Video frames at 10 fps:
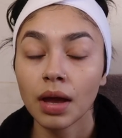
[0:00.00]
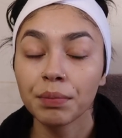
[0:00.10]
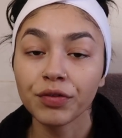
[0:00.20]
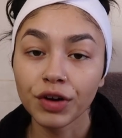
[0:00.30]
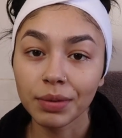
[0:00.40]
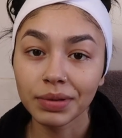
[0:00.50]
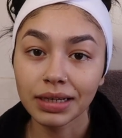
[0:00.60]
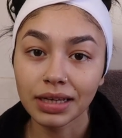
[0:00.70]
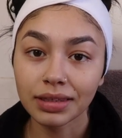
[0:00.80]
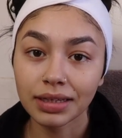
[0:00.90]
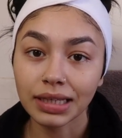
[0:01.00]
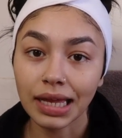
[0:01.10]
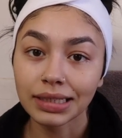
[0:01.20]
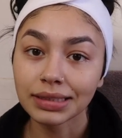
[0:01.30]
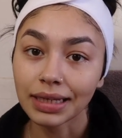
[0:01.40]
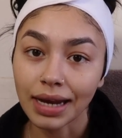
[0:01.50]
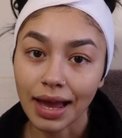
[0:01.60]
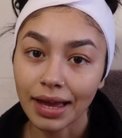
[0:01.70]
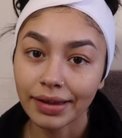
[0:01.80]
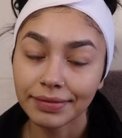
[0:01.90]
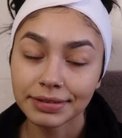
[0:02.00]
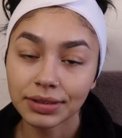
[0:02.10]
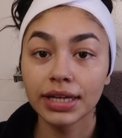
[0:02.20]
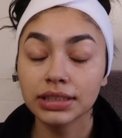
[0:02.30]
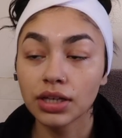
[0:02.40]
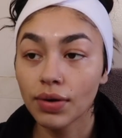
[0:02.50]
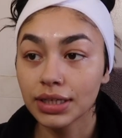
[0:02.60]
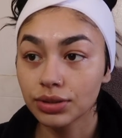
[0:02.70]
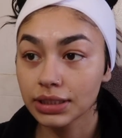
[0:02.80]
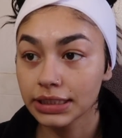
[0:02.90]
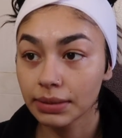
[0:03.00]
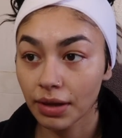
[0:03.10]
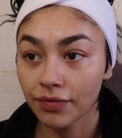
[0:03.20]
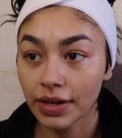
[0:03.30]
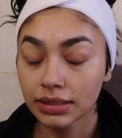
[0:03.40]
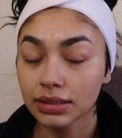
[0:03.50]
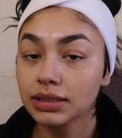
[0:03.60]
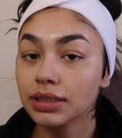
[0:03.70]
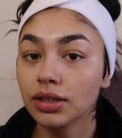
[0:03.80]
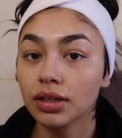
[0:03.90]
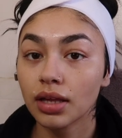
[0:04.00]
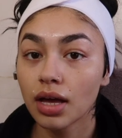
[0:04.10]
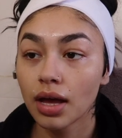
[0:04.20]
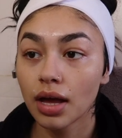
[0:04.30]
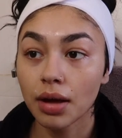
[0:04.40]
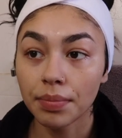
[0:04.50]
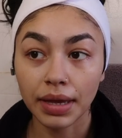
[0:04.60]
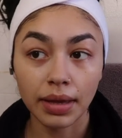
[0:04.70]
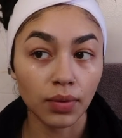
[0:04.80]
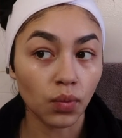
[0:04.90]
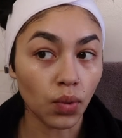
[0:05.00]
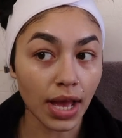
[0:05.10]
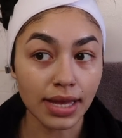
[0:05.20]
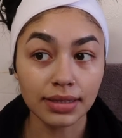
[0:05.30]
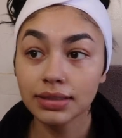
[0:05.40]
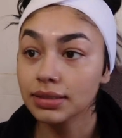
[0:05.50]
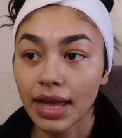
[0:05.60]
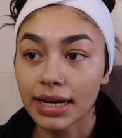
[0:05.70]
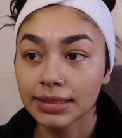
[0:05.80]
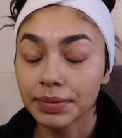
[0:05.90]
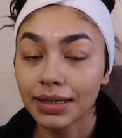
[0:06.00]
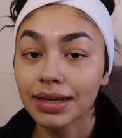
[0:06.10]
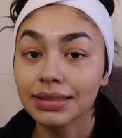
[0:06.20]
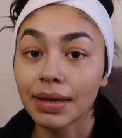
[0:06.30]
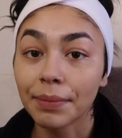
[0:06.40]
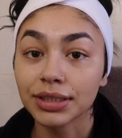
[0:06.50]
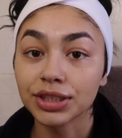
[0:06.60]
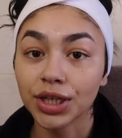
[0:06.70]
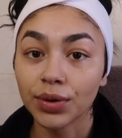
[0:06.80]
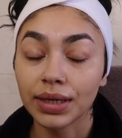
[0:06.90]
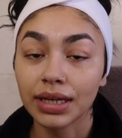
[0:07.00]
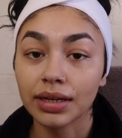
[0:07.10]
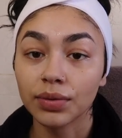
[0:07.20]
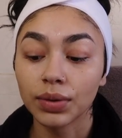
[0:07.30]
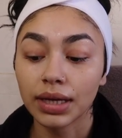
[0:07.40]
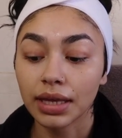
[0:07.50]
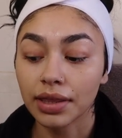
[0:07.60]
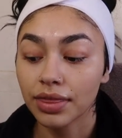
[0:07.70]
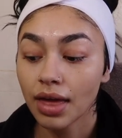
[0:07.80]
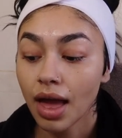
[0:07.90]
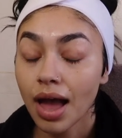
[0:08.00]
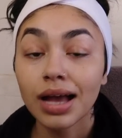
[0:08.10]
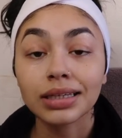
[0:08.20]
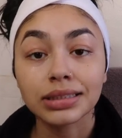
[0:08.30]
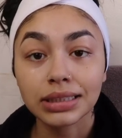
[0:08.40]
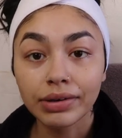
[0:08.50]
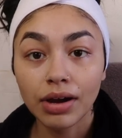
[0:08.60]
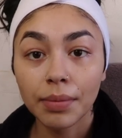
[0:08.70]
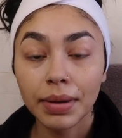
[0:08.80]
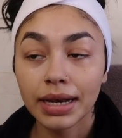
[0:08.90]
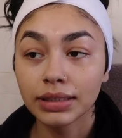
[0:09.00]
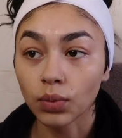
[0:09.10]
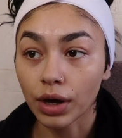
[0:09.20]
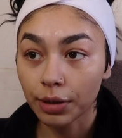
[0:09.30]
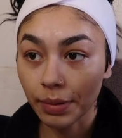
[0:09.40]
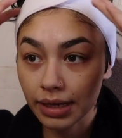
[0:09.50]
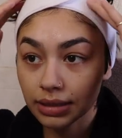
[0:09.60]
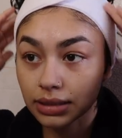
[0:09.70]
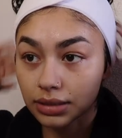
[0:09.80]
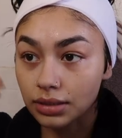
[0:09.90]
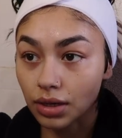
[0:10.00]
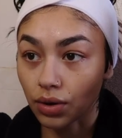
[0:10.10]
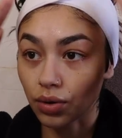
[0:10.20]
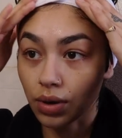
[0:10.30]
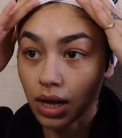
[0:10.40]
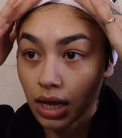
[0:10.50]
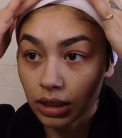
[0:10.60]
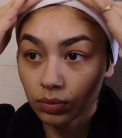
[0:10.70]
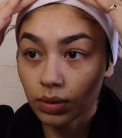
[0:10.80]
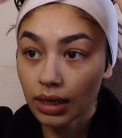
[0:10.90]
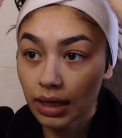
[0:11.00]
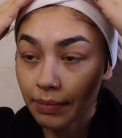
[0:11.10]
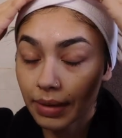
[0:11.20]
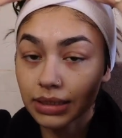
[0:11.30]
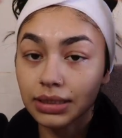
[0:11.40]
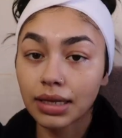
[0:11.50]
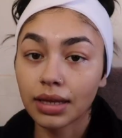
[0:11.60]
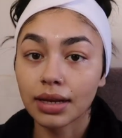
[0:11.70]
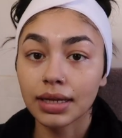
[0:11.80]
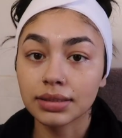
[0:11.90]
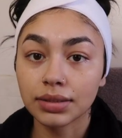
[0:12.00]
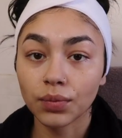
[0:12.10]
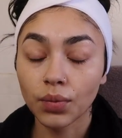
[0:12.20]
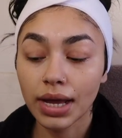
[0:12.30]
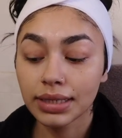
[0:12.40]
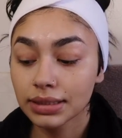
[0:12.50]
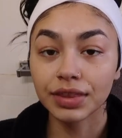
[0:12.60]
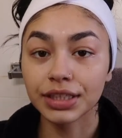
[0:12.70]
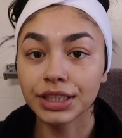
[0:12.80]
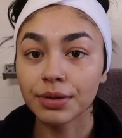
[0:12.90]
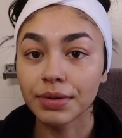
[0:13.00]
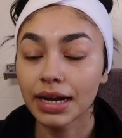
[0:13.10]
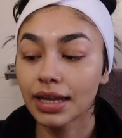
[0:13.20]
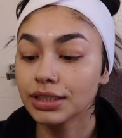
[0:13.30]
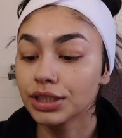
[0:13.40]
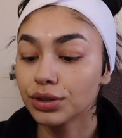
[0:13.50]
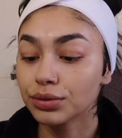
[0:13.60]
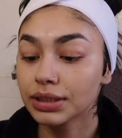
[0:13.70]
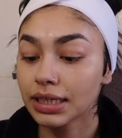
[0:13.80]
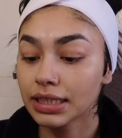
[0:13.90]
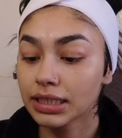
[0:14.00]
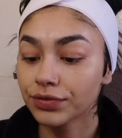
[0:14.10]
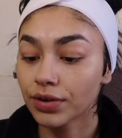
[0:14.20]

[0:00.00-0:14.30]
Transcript: Preferably nothing that is St. Ives. Okay, so as you can see, my face is still a bit wet. And that is because I'm about to go in with a serum and it's water-based. So just wanted to get my skin nice and wet. The serum that I like to use is